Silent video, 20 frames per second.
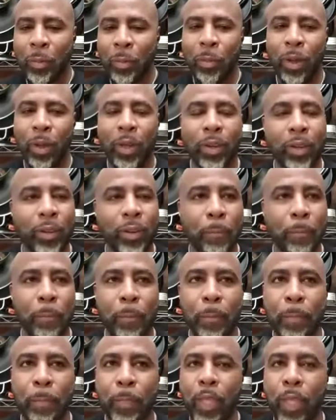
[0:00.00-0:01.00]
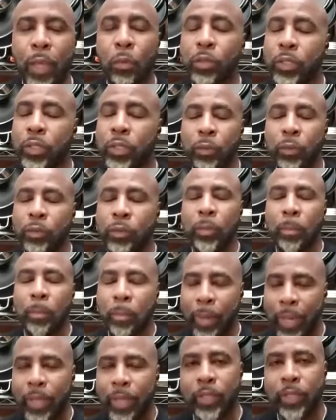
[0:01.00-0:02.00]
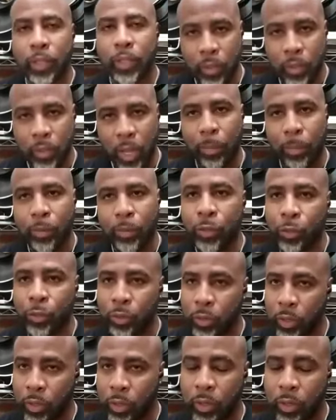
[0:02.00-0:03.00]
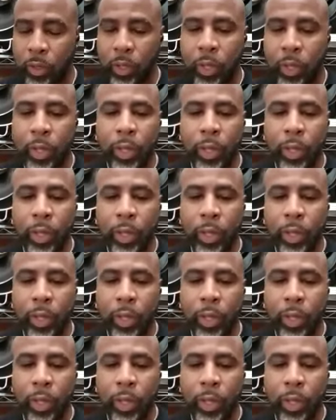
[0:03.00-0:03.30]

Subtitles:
But it was an amazing opportunity.